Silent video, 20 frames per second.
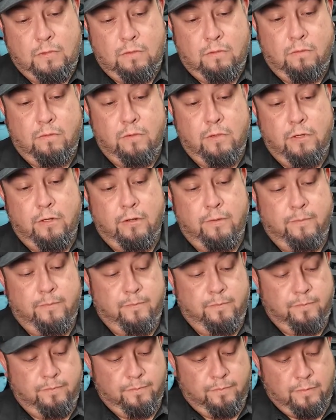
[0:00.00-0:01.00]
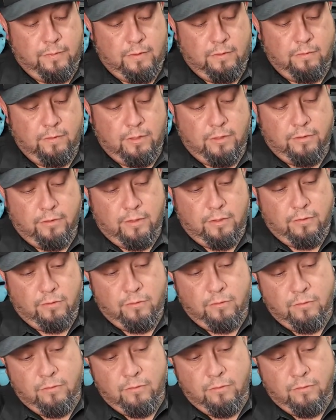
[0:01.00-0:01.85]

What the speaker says: Alright, get that